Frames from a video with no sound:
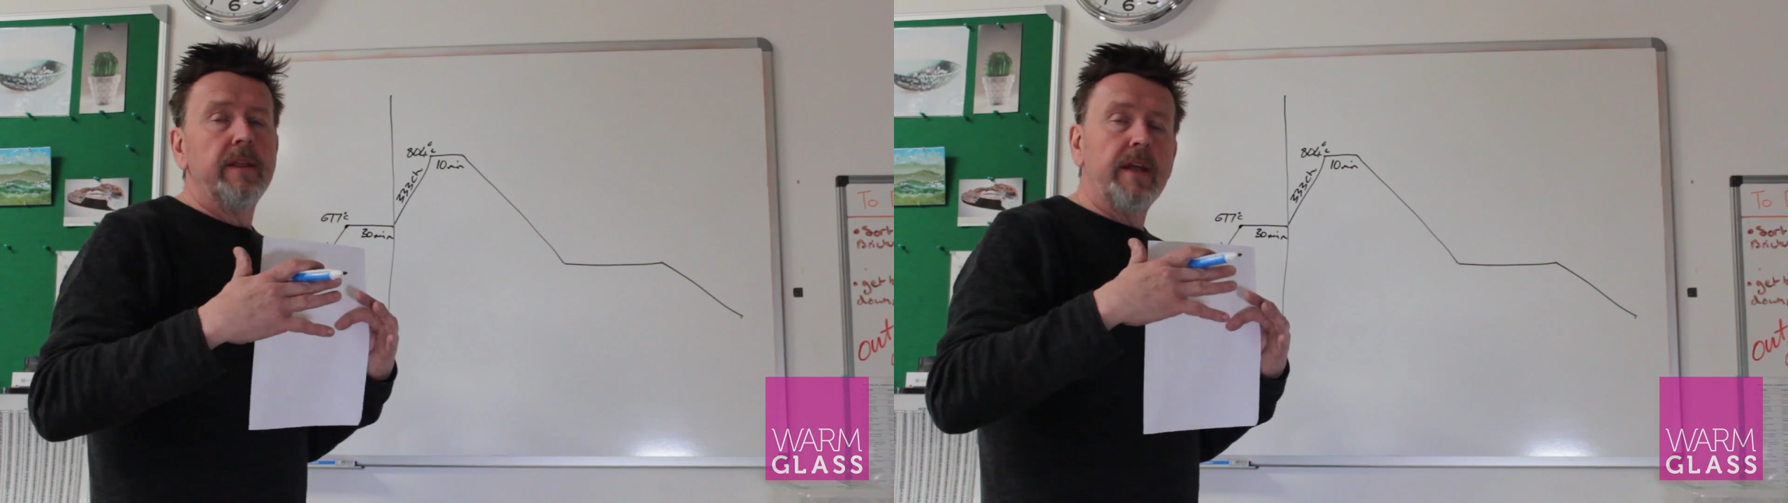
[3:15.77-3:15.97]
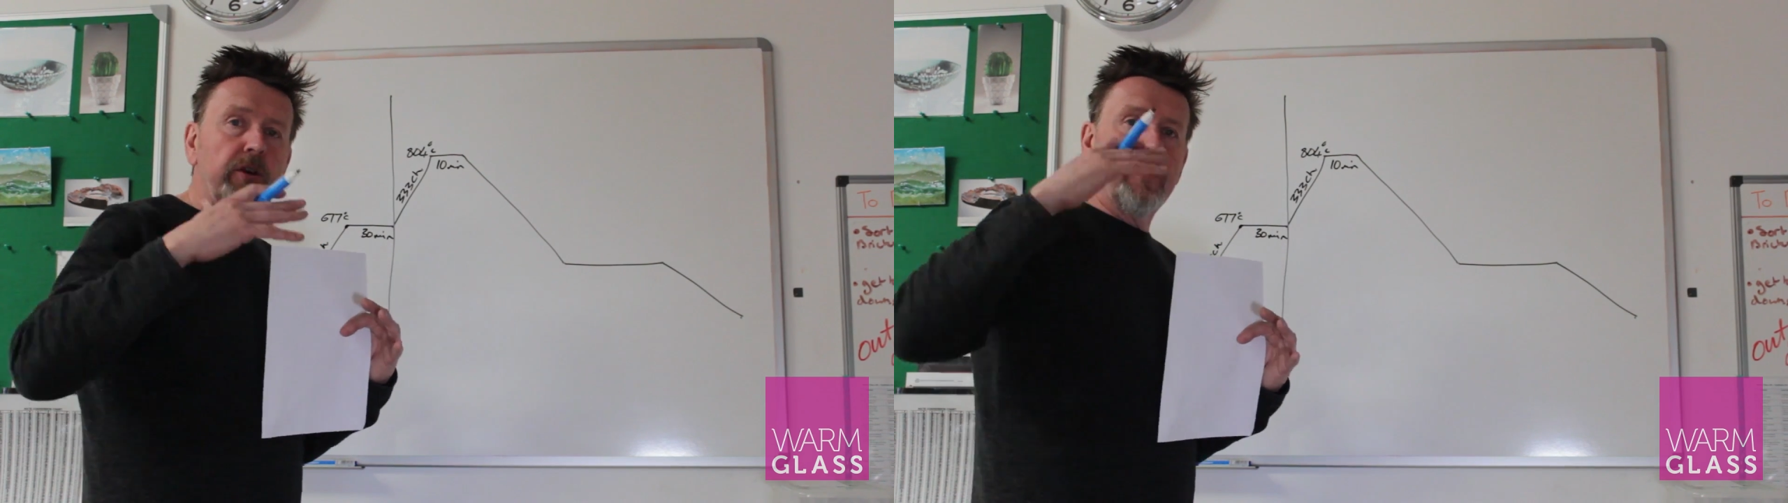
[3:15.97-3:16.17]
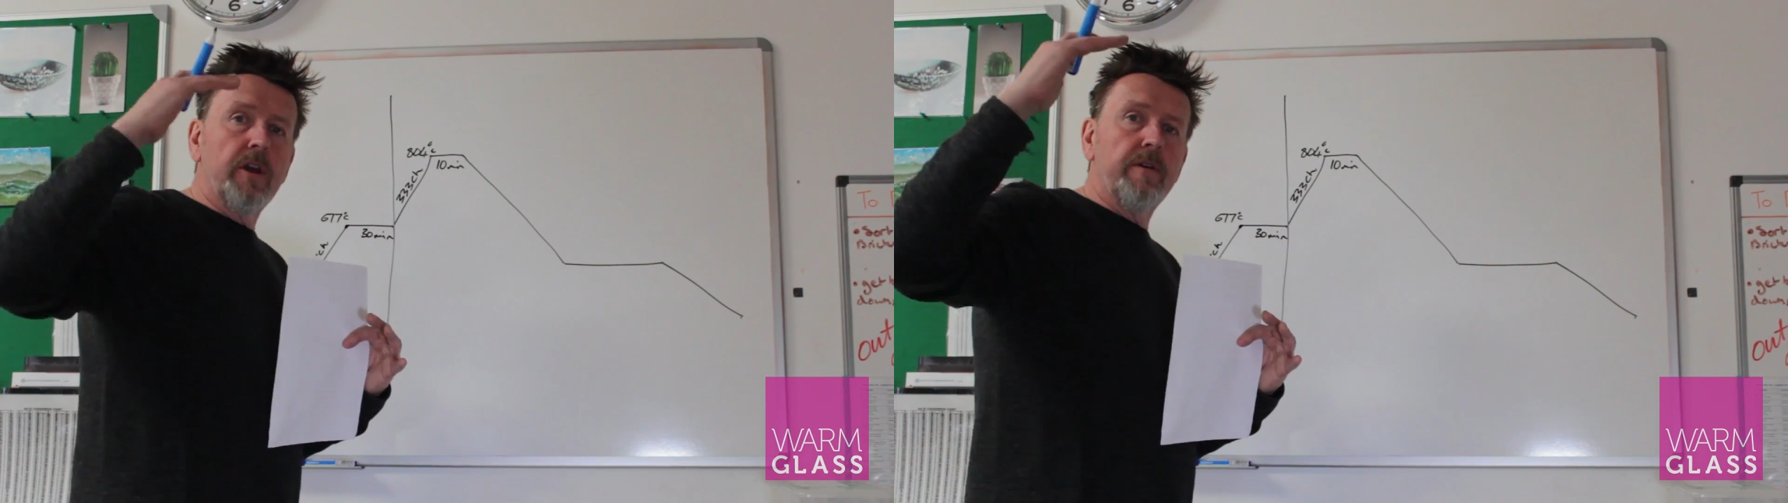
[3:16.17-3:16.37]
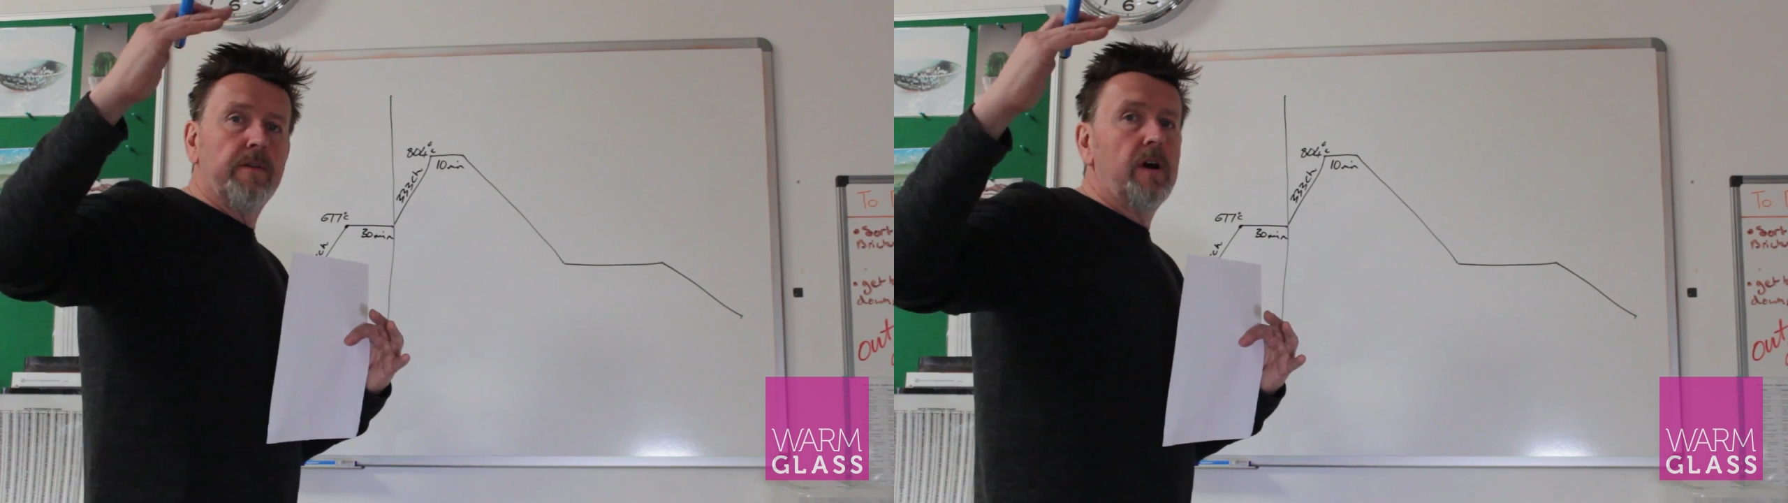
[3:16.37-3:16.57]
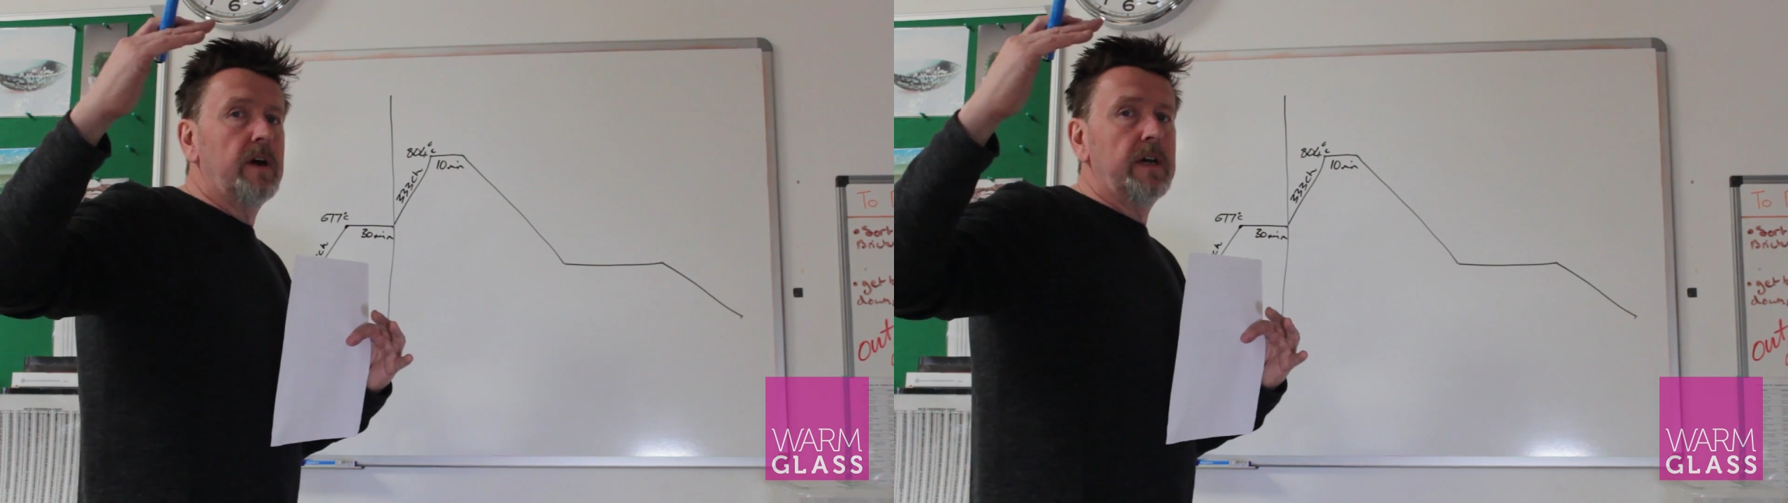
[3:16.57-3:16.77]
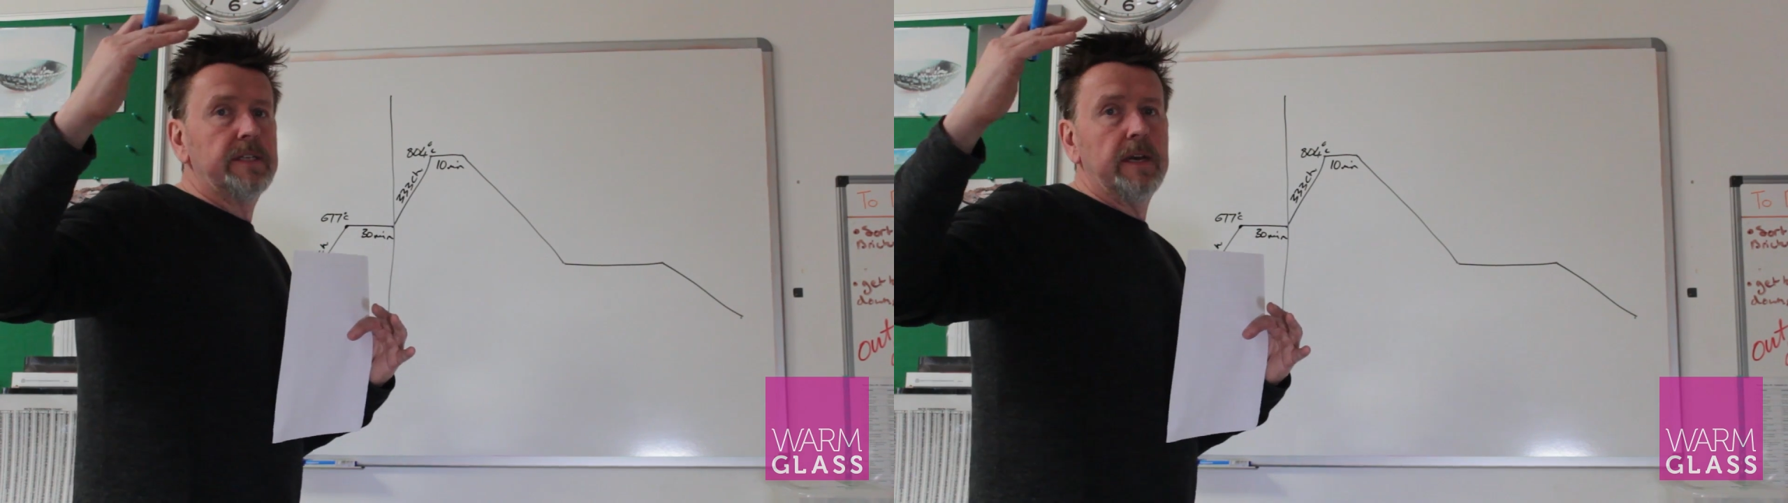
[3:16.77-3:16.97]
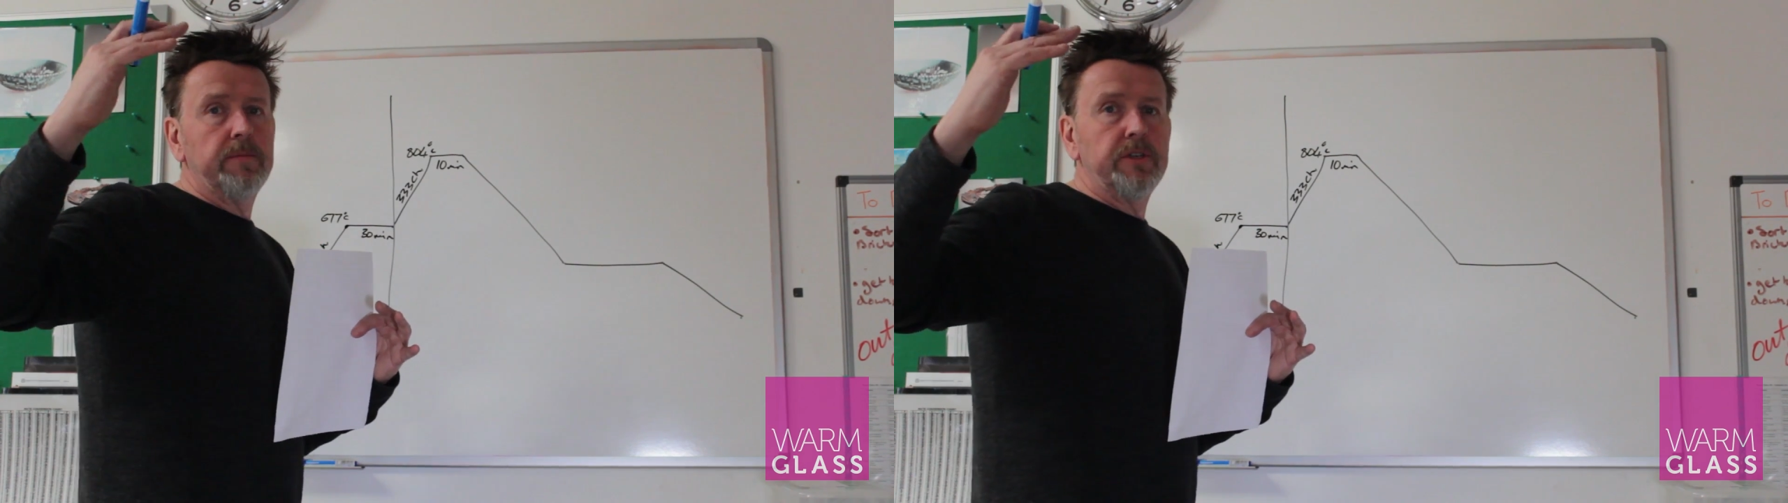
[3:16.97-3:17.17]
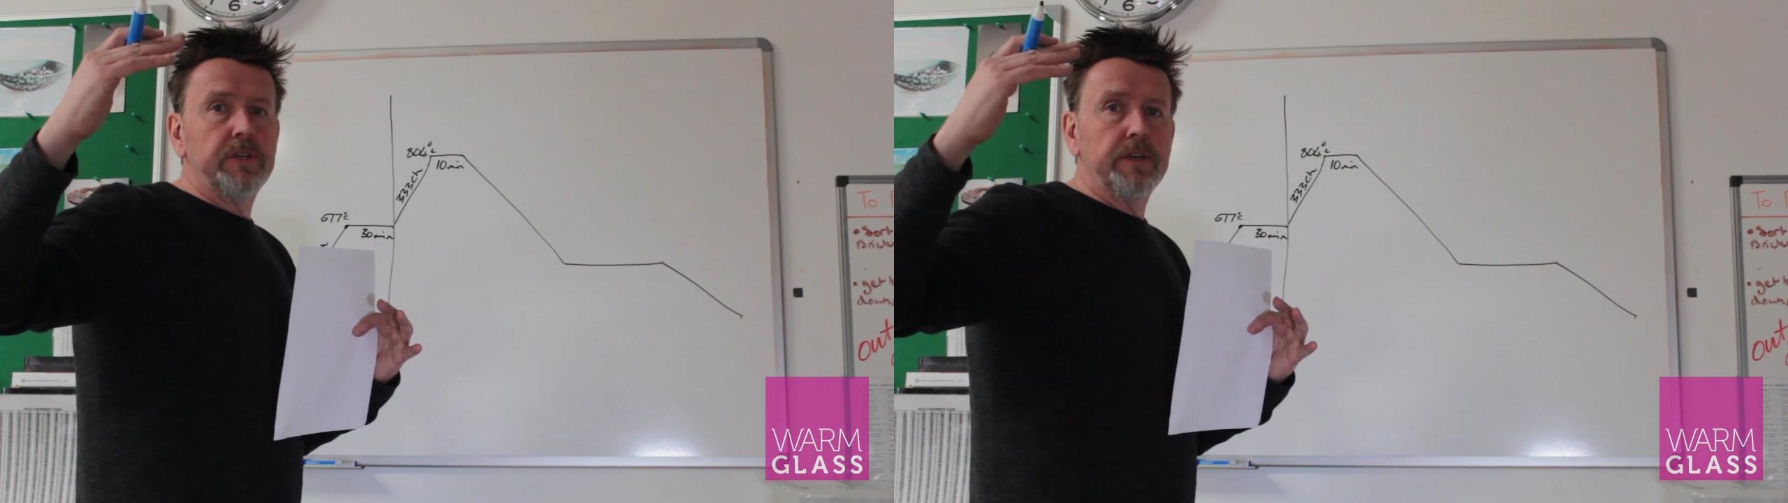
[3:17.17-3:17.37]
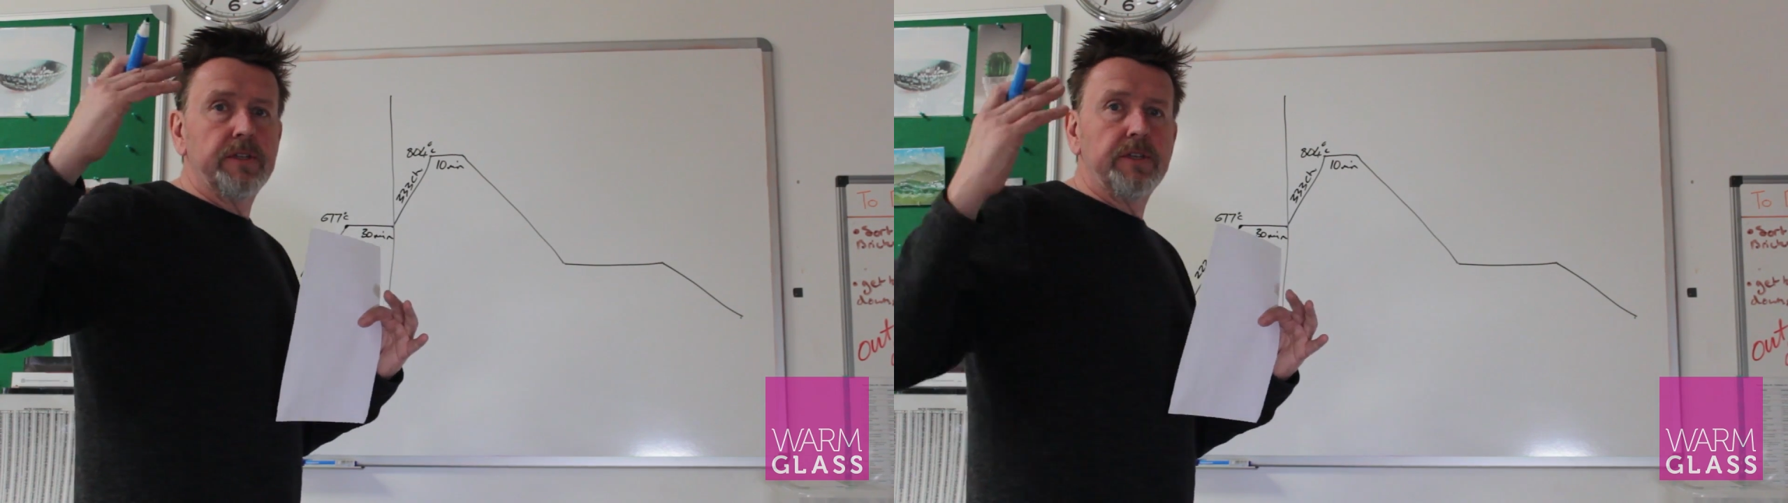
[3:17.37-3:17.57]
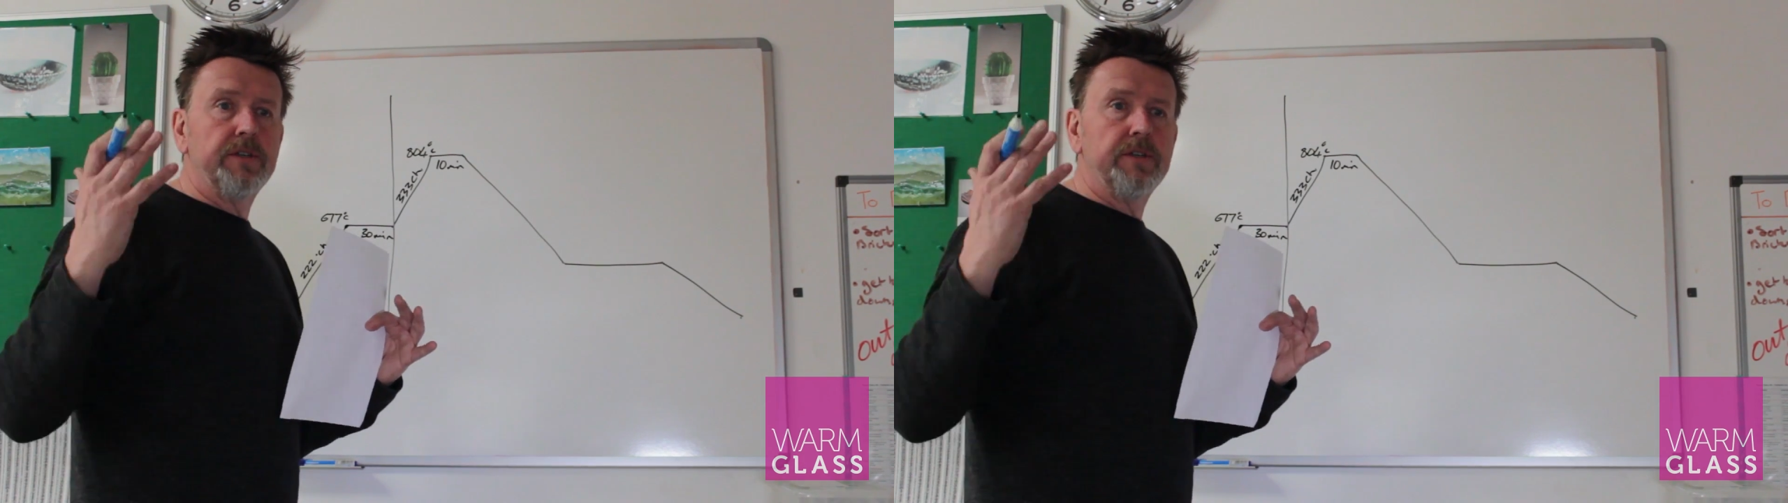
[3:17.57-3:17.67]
then you can go for a higher temperature,